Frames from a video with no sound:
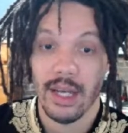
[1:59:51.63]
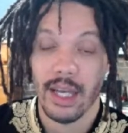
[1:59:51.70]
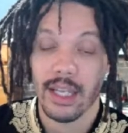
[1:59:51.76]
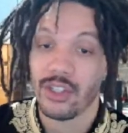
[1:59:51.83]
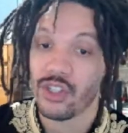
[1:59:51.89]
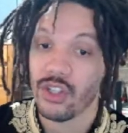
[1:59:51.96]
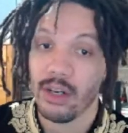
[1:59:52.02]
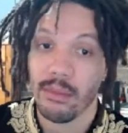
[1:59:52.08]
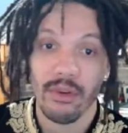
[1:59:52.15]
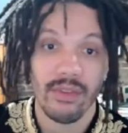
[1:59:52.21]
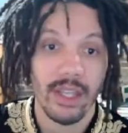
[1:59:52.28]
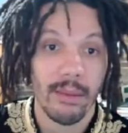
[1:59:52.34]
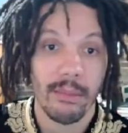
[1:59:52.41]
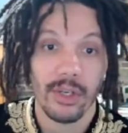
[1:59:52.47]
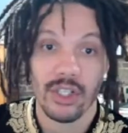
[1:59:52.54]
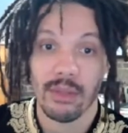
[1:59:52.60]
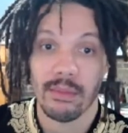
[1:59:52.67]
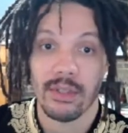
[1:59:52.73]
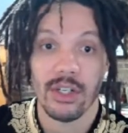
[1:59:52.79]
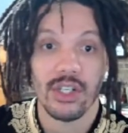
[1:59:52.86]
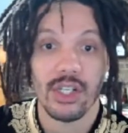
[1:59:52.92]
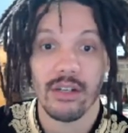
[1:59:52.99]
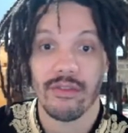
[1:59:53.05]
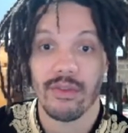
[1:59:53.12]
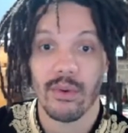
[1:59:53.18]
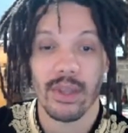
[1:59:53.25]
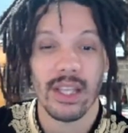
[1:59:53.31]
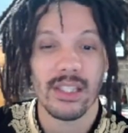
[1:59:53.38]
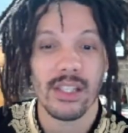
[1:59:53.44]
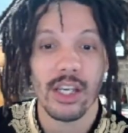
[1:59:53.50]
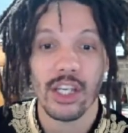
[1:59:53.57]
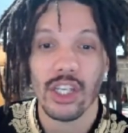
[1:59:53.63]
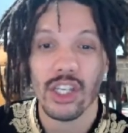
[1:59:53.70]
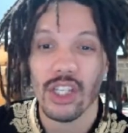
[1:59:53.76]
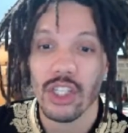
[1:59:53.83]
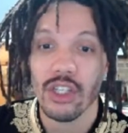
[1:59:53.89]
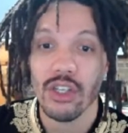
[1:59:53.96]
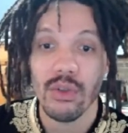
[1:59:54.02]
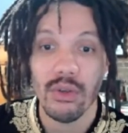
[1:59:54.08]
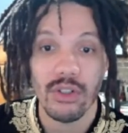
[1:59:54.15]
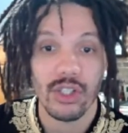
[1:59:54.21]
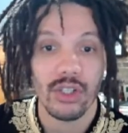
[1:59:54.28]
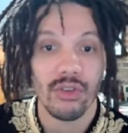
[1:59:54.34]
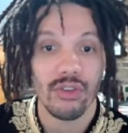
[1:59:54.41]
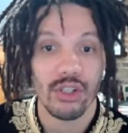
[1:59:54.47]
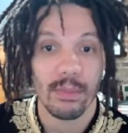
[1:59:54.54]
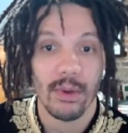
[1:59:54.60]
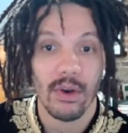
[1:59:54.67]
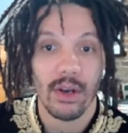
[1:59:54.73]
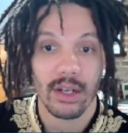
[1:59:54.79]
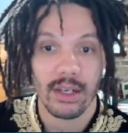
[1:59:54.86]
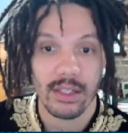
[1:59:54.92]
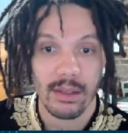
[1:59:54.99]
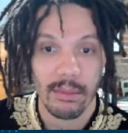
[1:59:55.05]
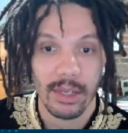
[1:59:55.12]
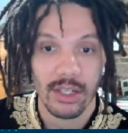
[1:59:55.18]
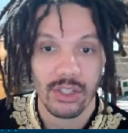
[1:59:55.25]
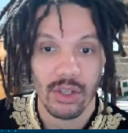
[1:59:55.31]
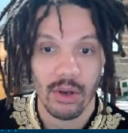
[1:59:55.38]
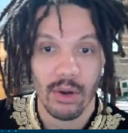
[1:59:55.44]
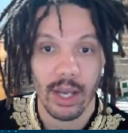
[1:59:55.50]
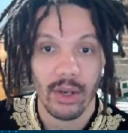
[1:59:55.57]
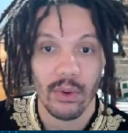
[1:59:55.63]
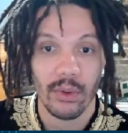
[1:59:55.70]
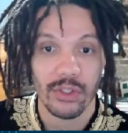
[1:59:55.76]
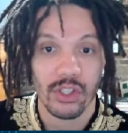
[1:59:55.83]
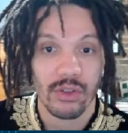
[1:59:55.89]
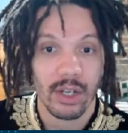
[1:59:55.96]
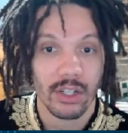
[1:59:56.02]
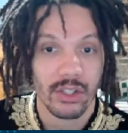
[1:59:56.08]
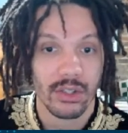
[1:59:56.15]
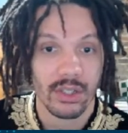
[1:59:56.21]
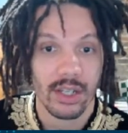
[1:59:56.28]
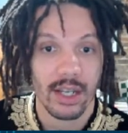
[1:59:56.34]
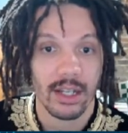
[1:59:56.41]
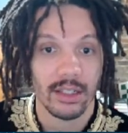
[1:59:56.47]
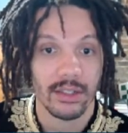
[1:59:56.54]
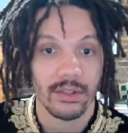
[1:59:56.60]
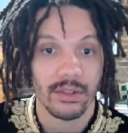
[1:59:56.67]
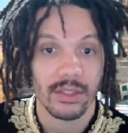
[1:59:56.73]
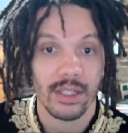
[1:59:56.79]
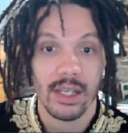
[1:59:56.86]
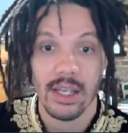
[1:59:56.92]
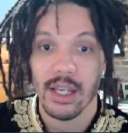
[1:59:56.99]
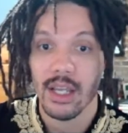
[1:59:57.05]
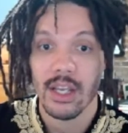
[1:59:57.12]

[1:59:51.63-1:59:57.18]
I should have moved that bishop to g4. That's a huge, huge pawn because it means my whole structure is kind of loose.